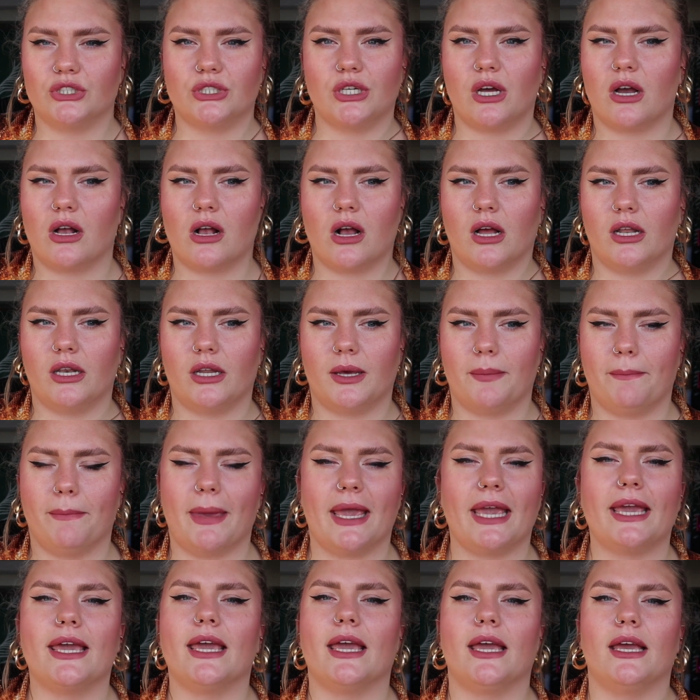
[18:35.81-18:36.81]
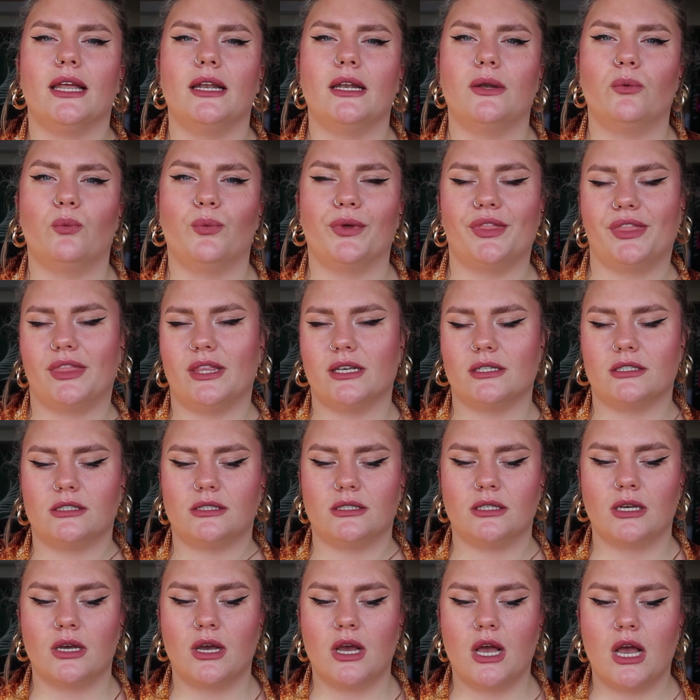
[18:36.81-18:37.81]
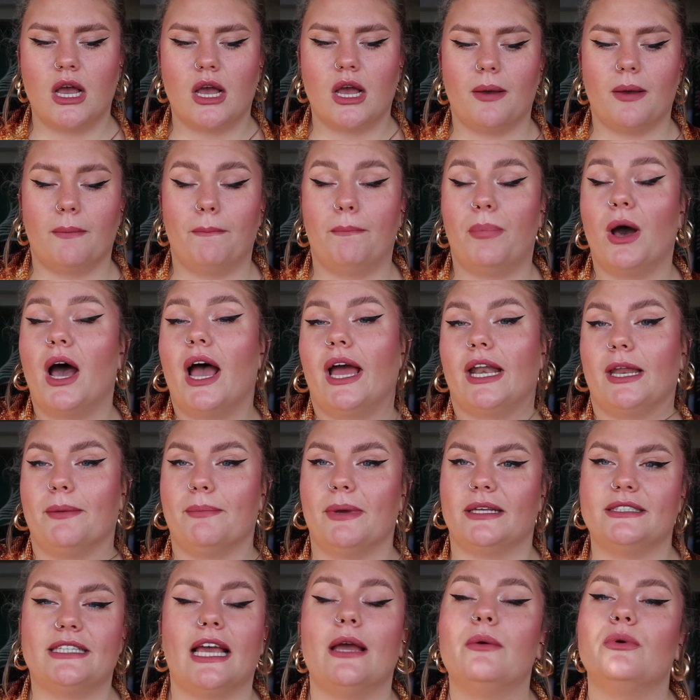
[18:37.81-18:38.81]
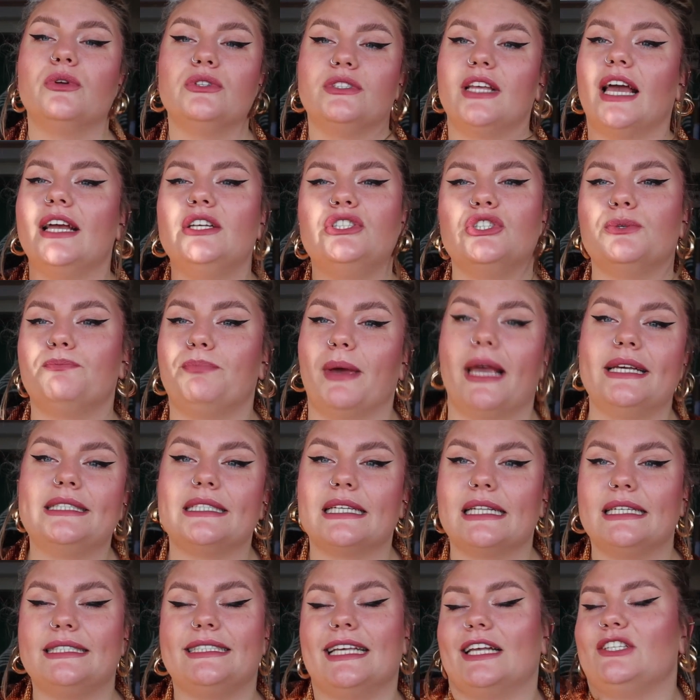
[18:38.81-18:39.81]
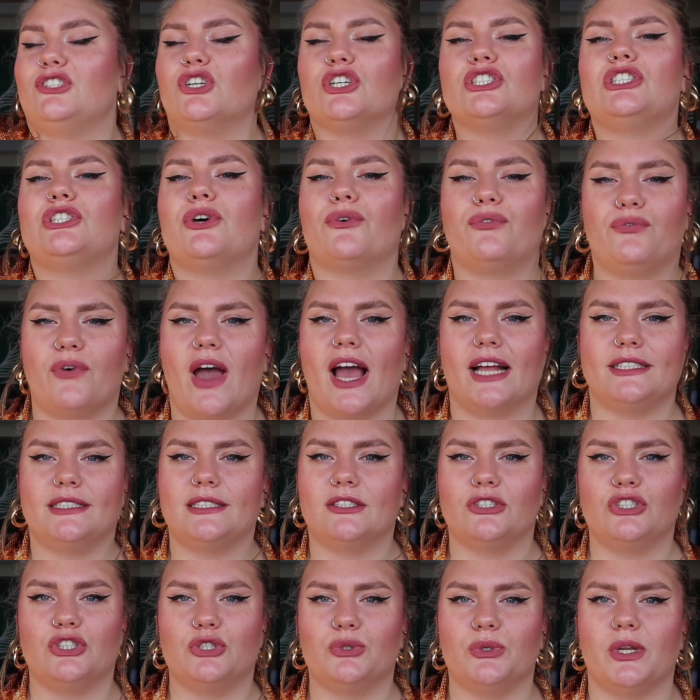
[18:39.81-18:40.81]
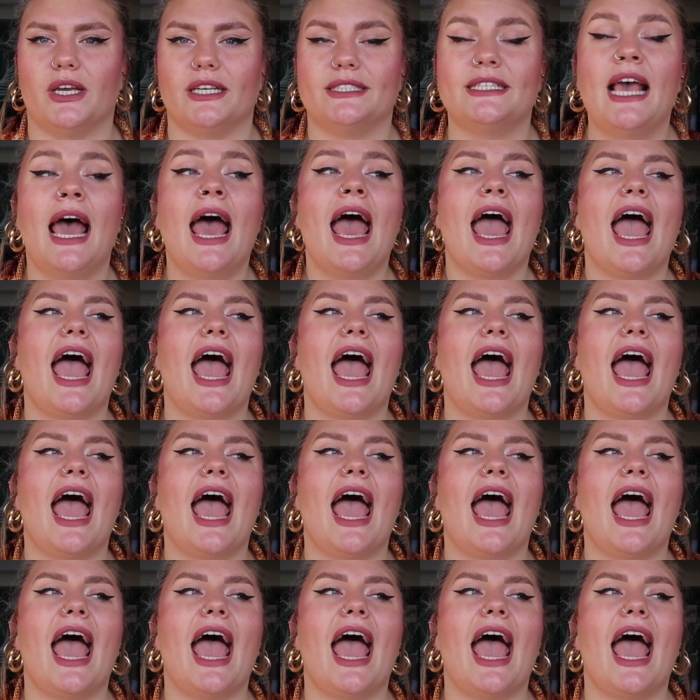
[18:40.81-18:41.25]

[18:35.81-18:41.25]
You're not gonna make it with this body. They, they just basically said, you're too fat to do this.